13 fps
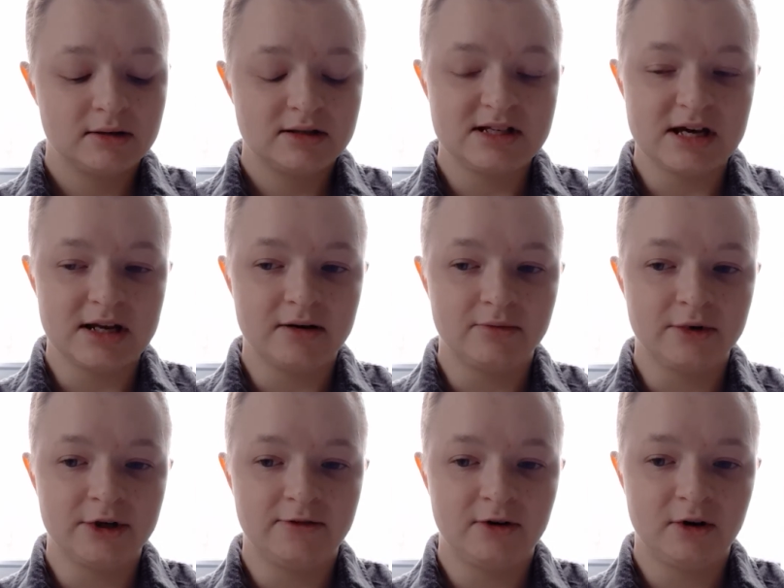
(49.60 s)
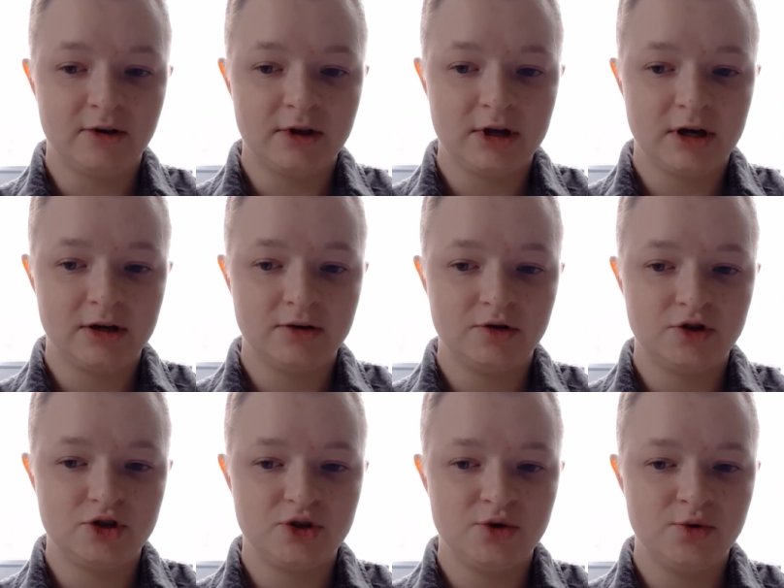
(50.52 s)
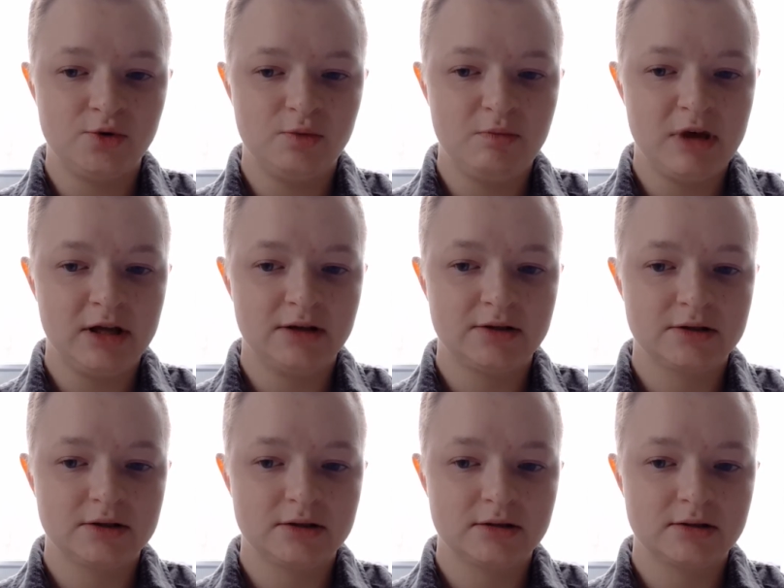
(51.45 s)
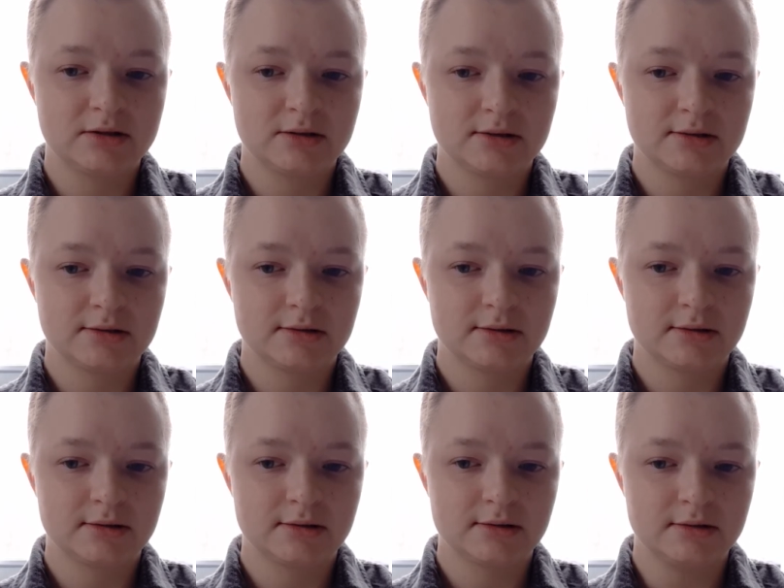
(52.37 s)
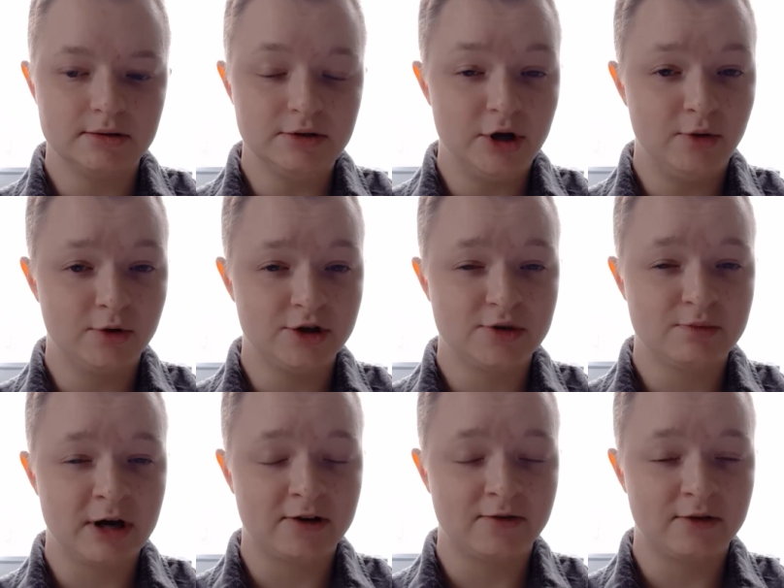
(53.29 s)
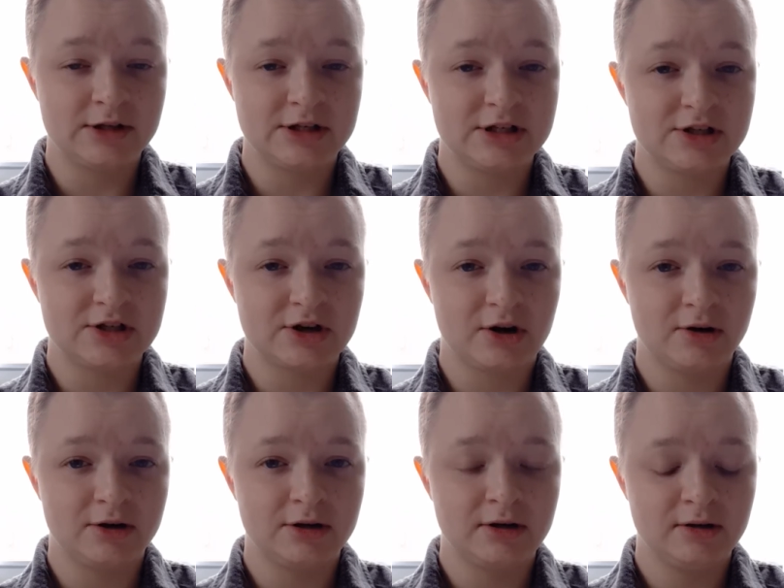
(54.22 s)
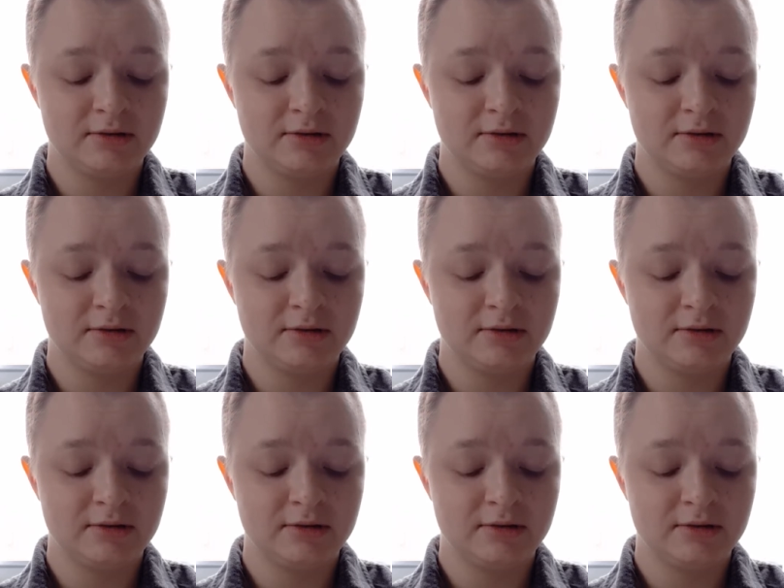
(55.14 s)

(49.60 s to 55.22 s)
getting rid of all the unchewed bits. No respect for the discarded.